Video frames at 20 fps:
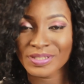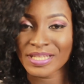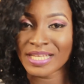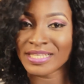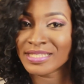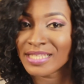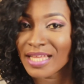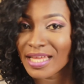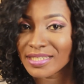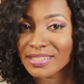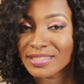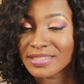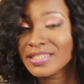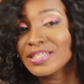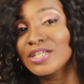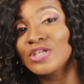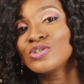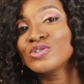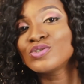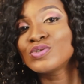understand.
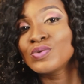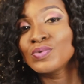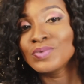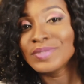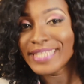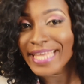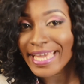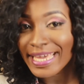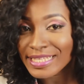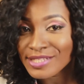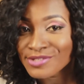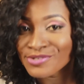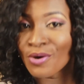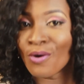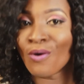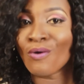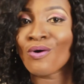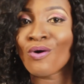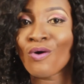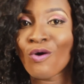You date
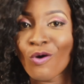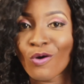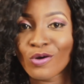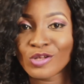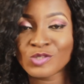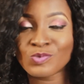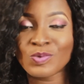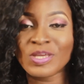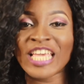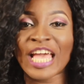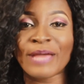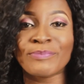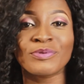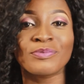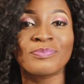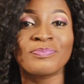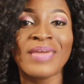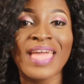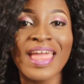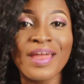or court when you are
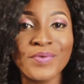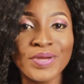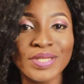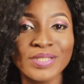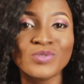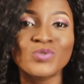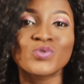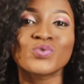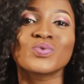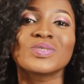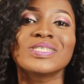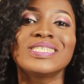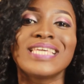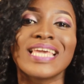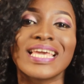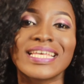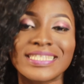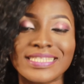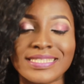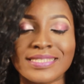preparing to
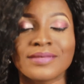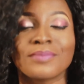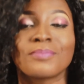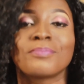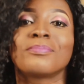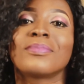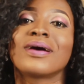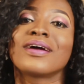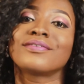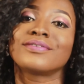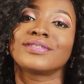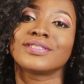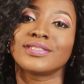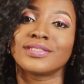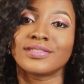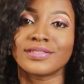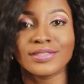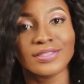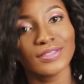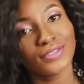get married.
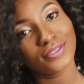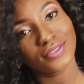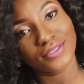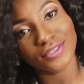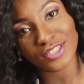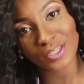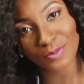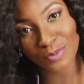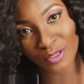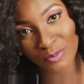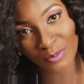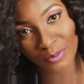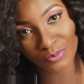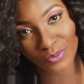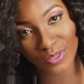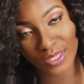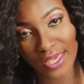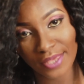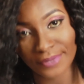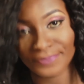Shebi people
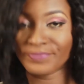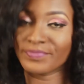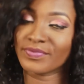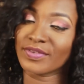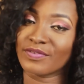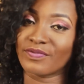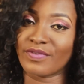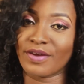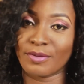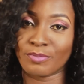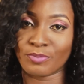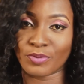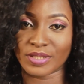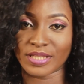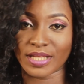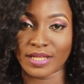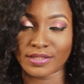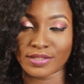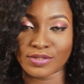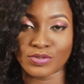here, very
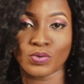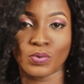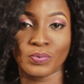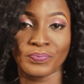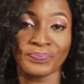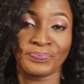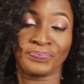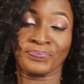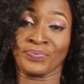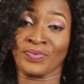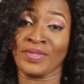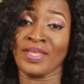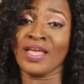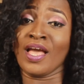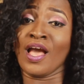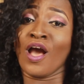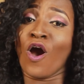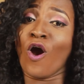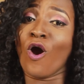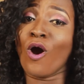important. So
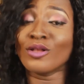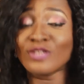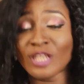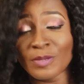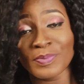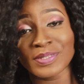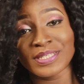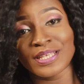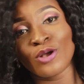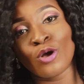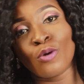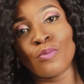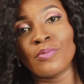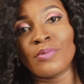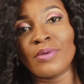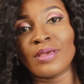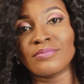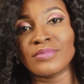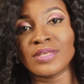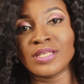100%
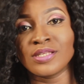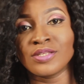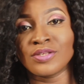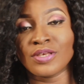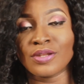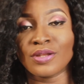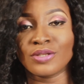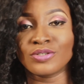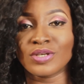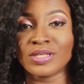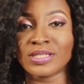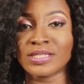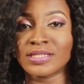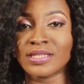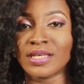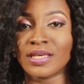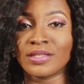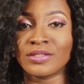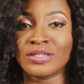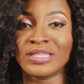commitment means you're not just
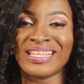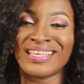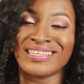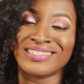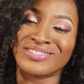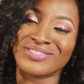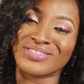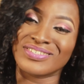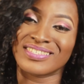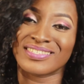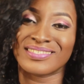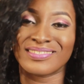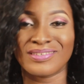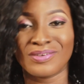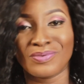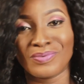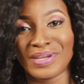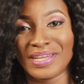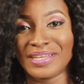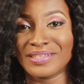saying let's just
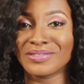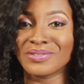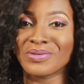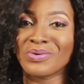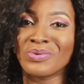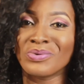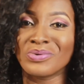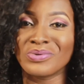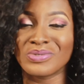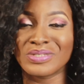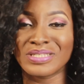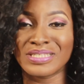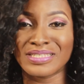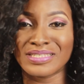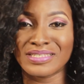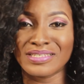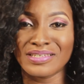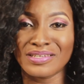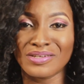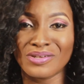see where it
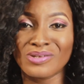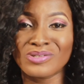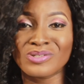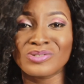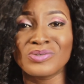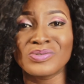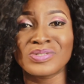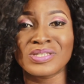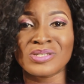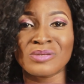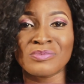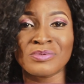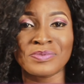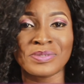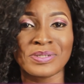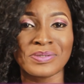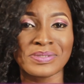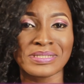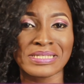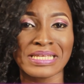goes. You see some
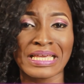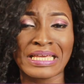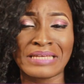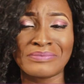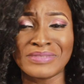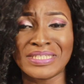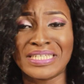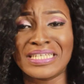people, they will say,